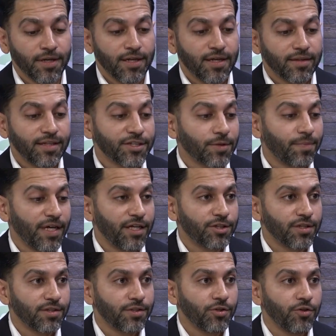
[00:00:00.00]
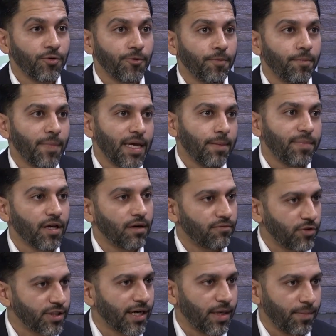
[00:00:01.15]
These are patients who may be of
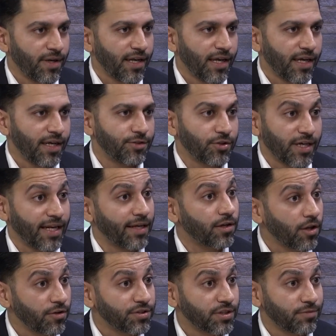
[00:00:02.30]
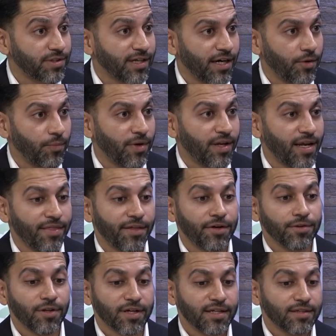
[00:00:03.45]
retirement age or getting close to retirement, and they're
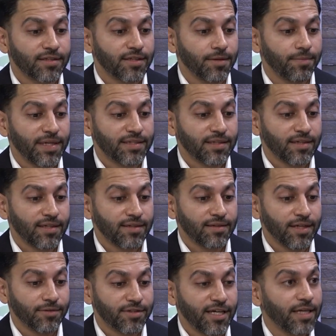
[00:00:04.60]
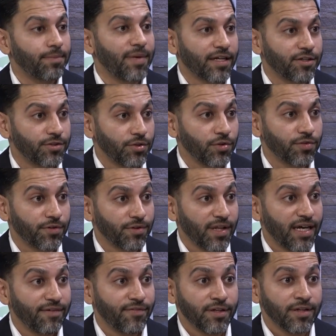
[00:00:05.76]
looking to basically, take back control of their
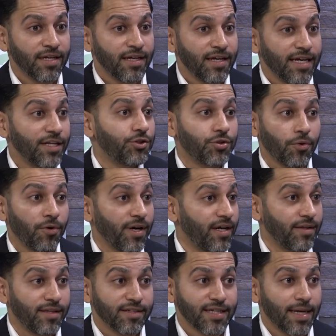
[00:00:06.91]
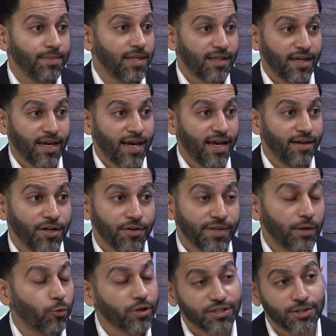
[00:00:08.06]
life and enjoy the time that they had. They
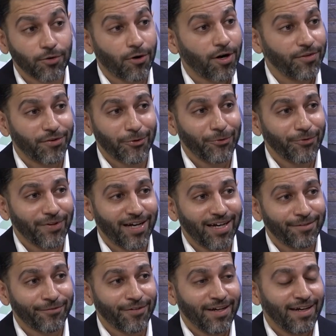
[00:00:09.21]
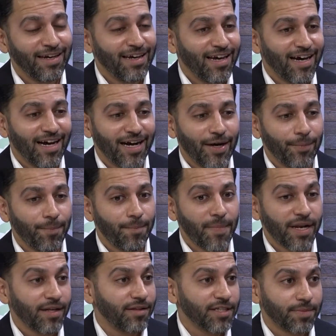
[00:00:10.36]
worked so hard their whole life.
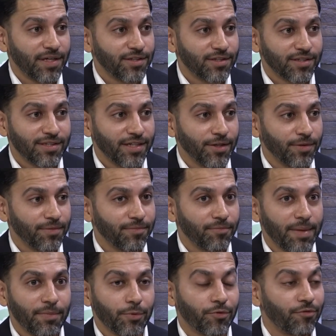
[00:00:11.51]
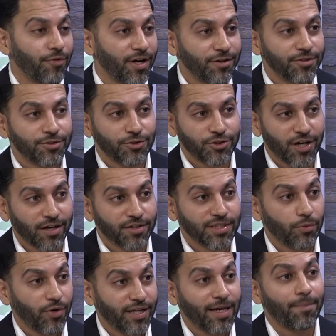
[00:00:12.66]
Many of these patients, maybe were runners or joggers and
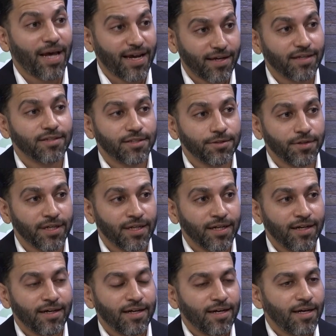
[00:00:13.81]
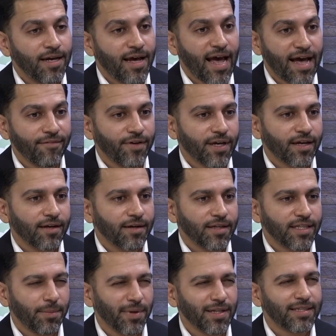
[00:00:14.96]
want to get back into it. Having
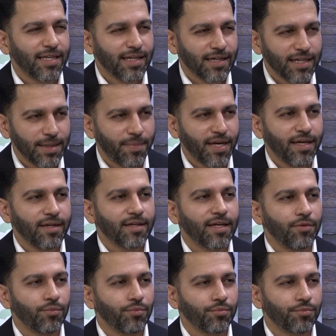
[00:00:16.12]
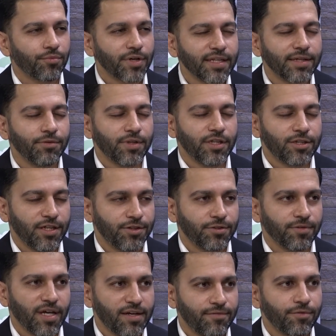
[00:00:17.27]
debilitating knee pain can really, really change your
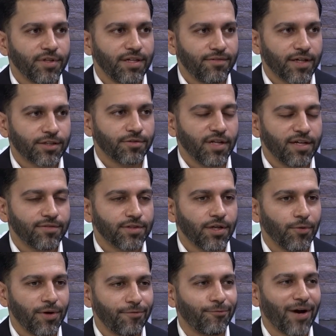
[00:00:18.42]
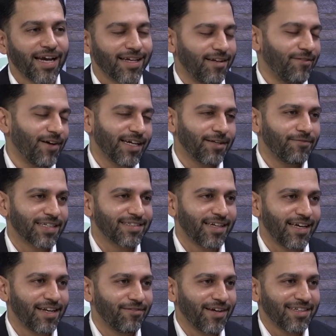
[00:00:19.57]
life, really affect your life. So if I can fix
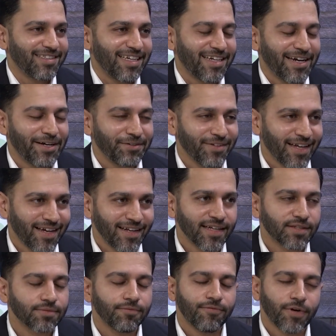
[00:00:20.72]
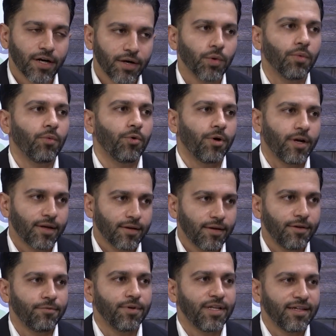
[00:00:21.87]
that, if I can take care of that, it's very rewarding. It
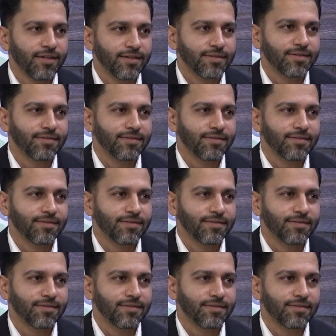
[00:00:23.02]
really is.